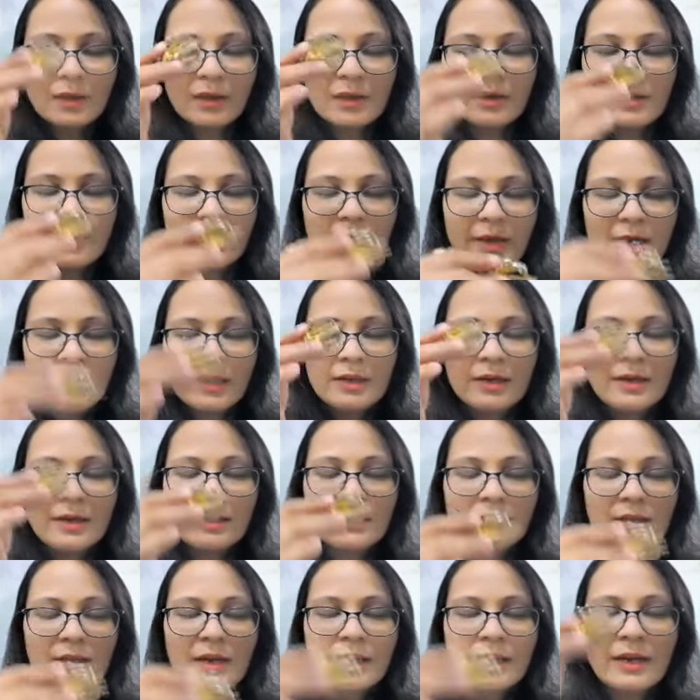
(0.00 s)

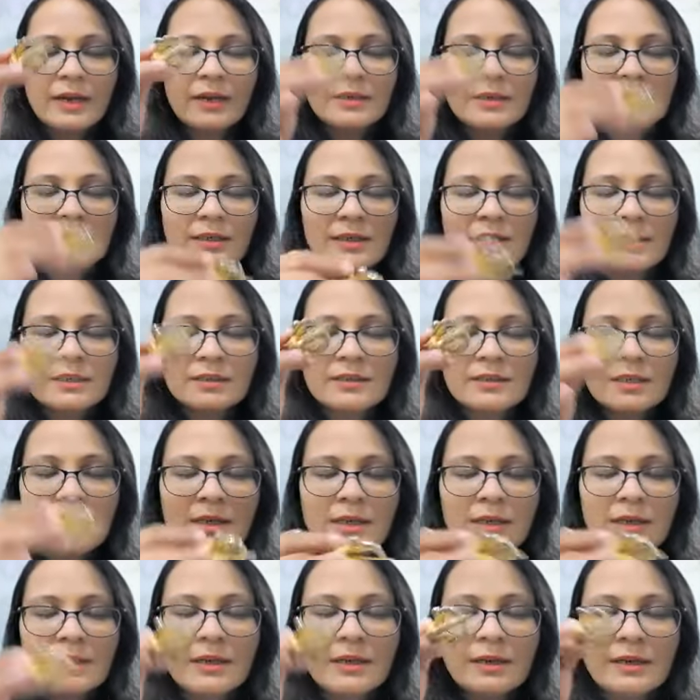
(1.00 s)
inhaling the light and
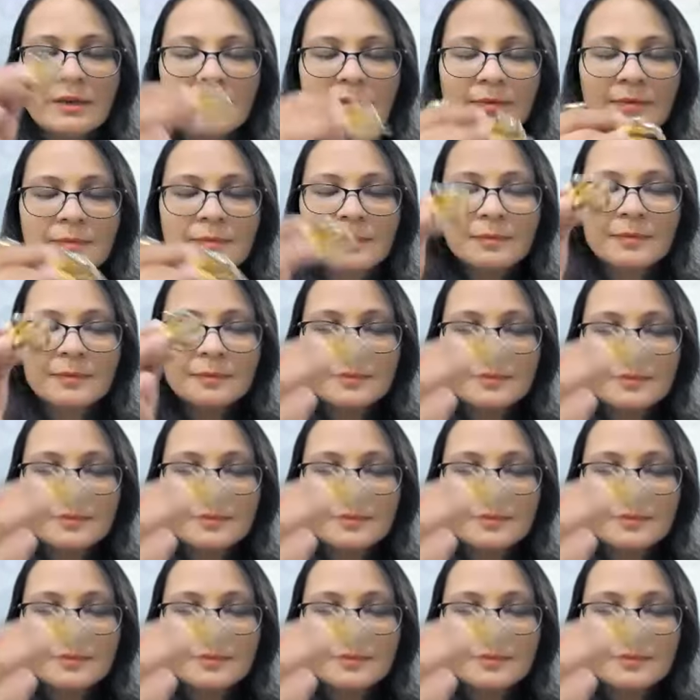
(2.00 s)
exhaling